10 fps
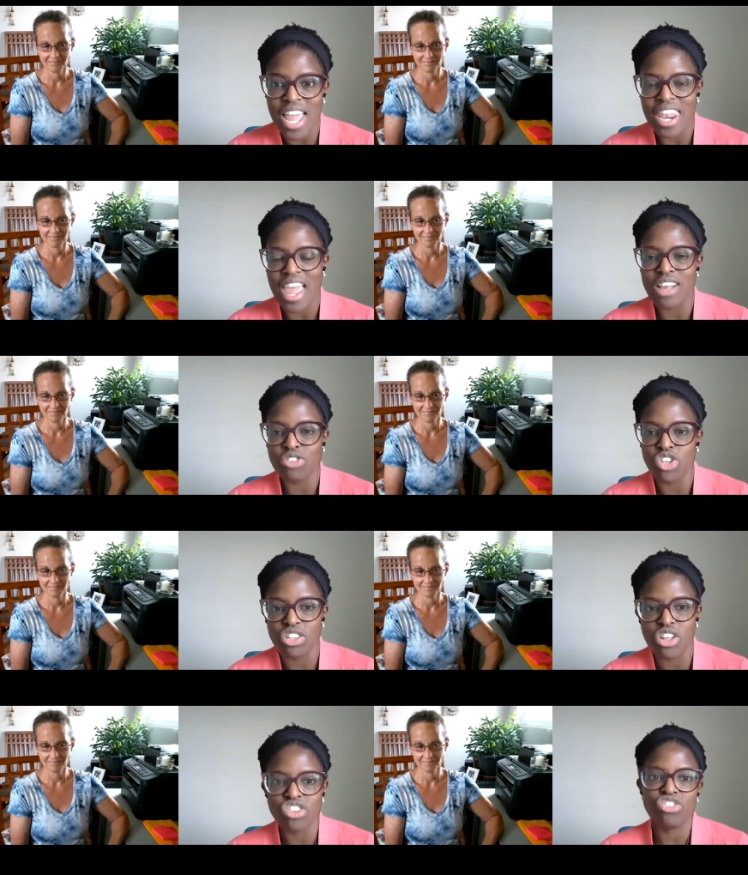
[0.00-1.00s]
Speaker 1: and how
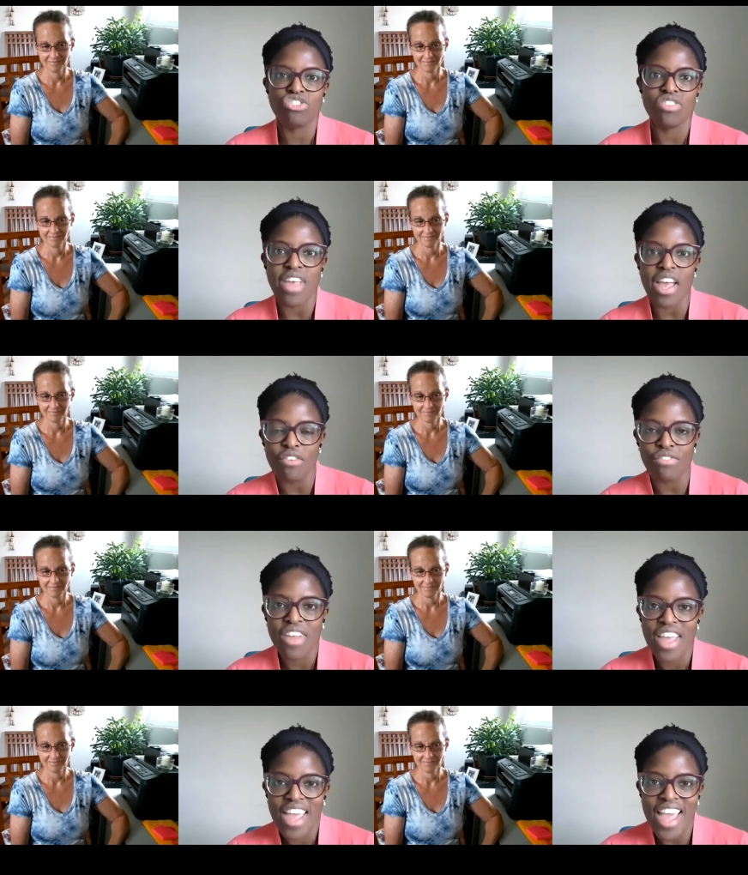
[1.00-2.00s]
she launched herself
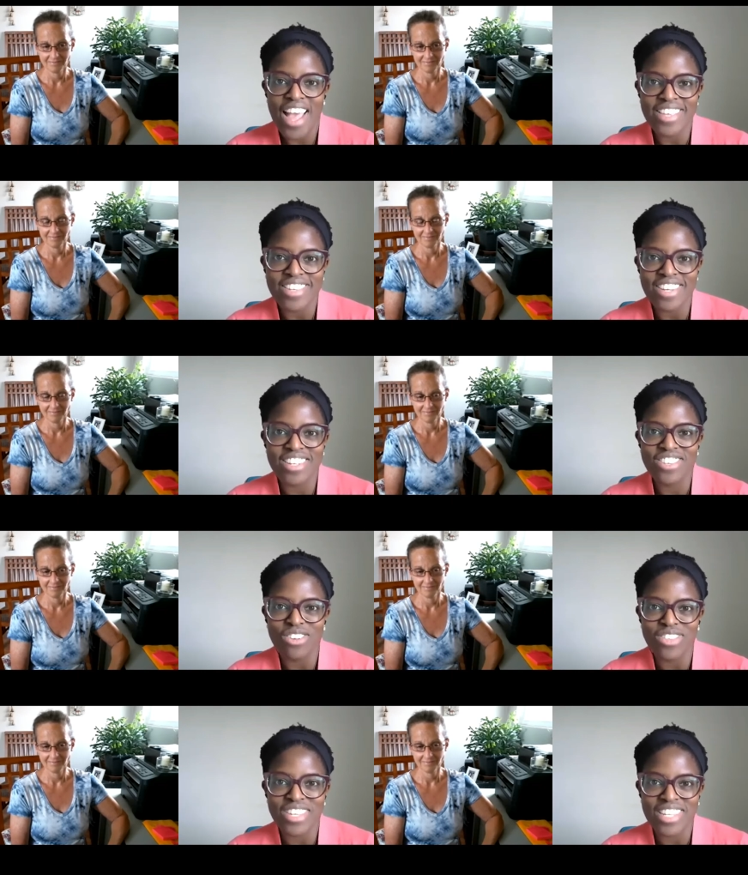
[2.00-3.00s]
as a
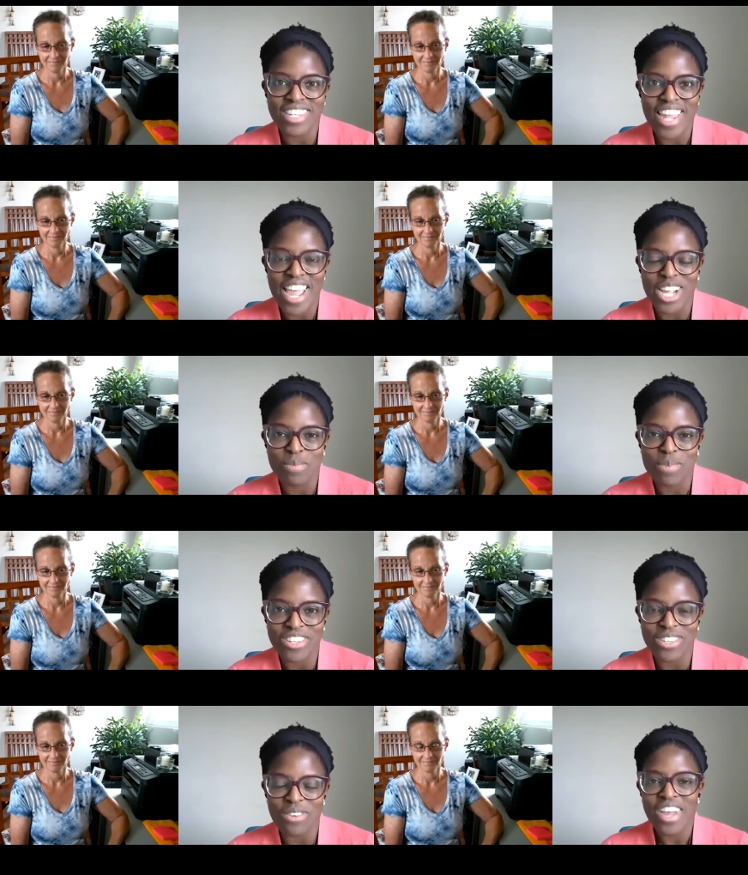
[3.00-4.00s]
consultant and
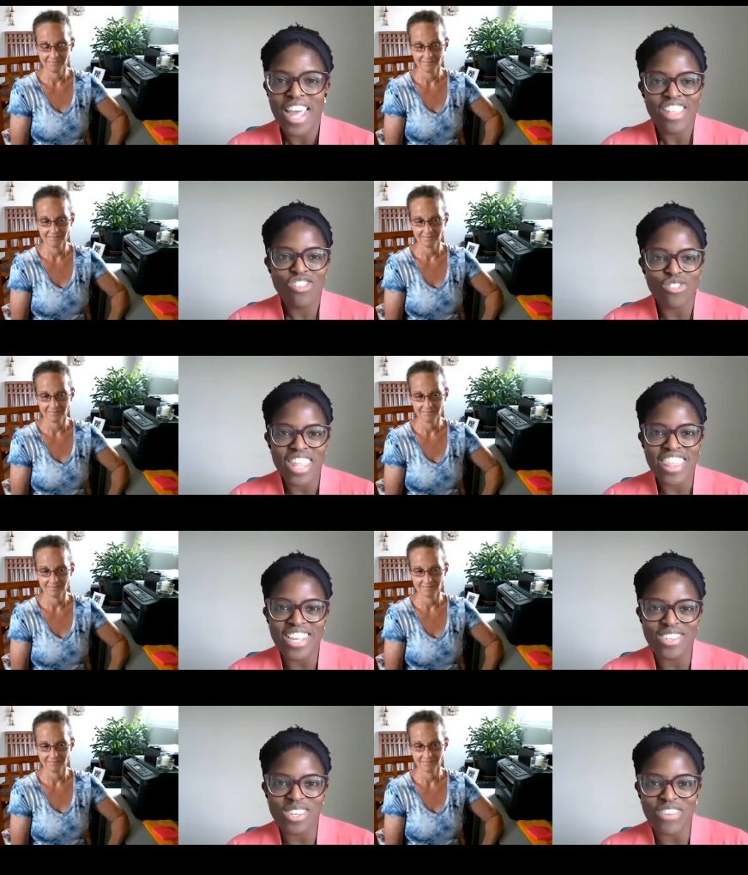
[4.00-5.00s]
expert. So, Joi,
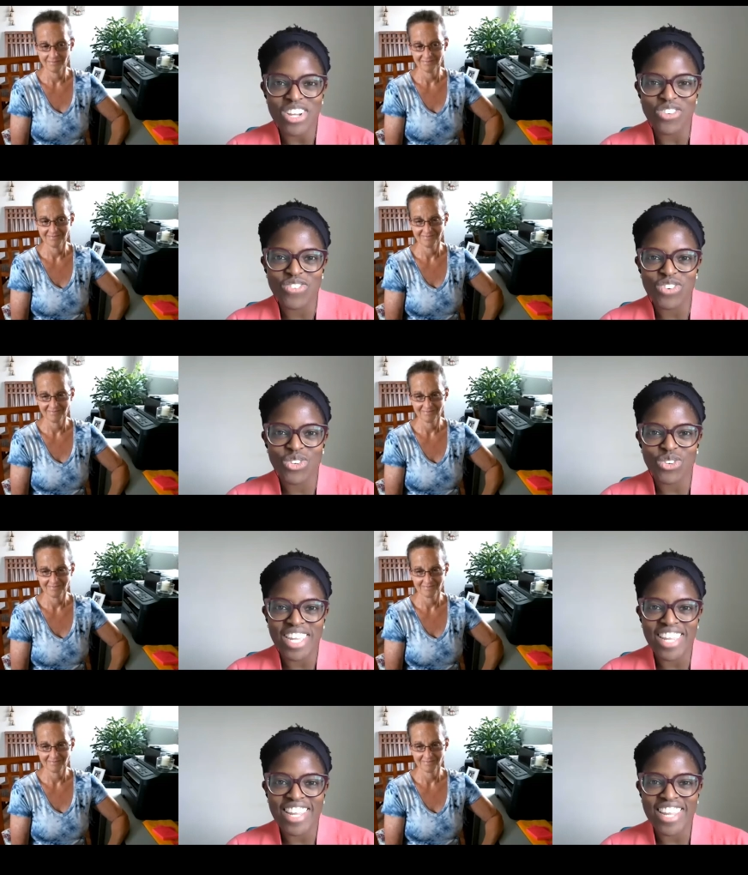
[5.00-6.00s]
thank you so much for
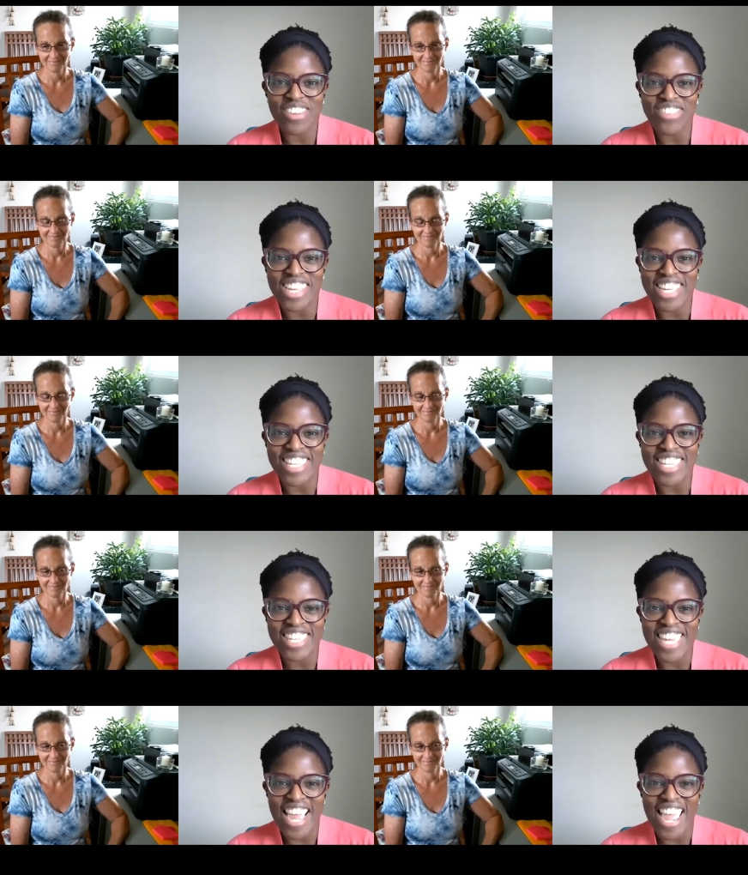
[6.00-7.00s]
joining me
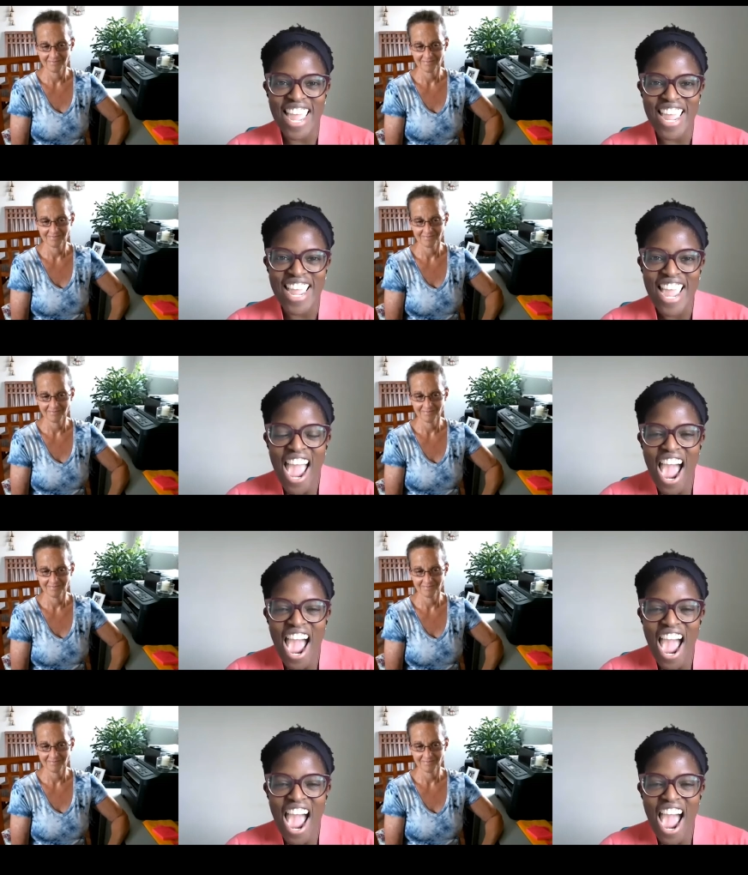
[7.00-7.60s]
today.